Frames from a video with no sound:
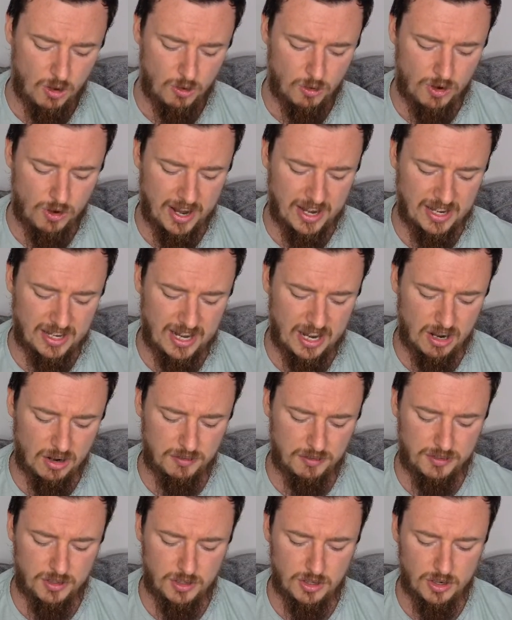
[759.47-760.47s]
Right
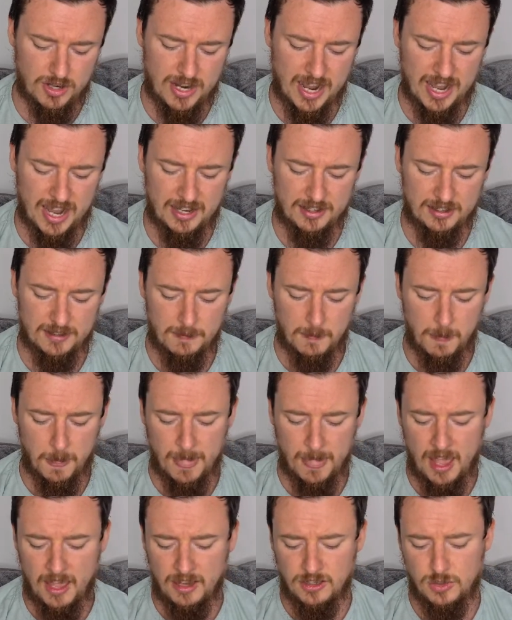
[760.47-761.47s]
now, if you look at it,
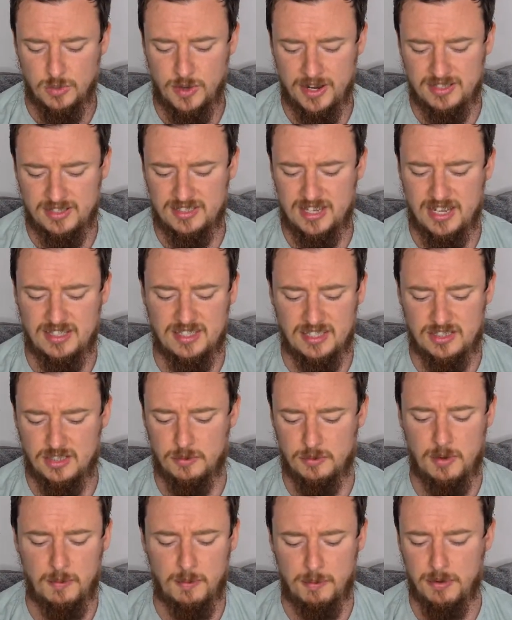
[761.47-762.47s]
20 cents has
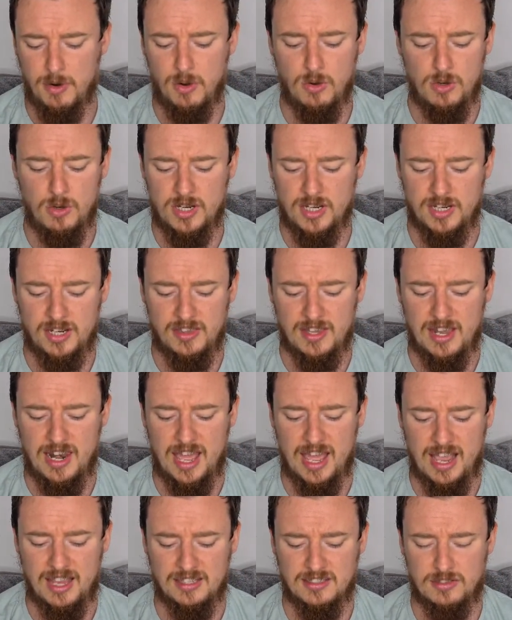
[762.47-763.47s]
only broken in the
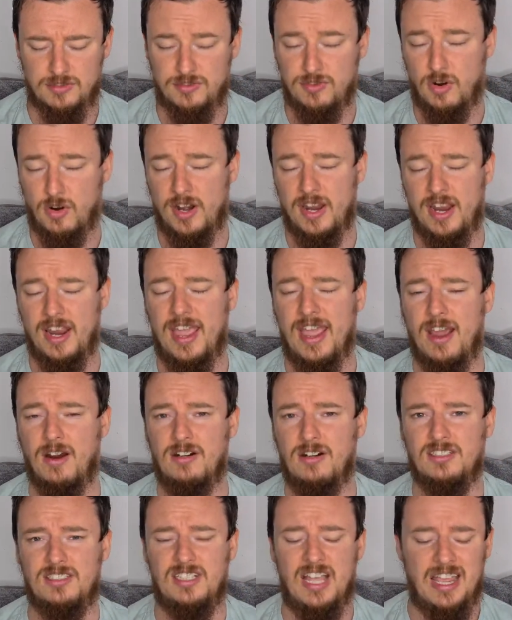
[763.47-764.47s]
last 48
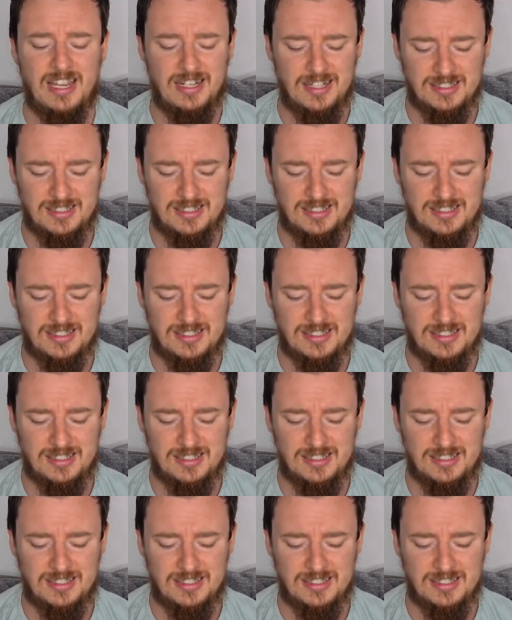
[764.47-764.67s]
hours.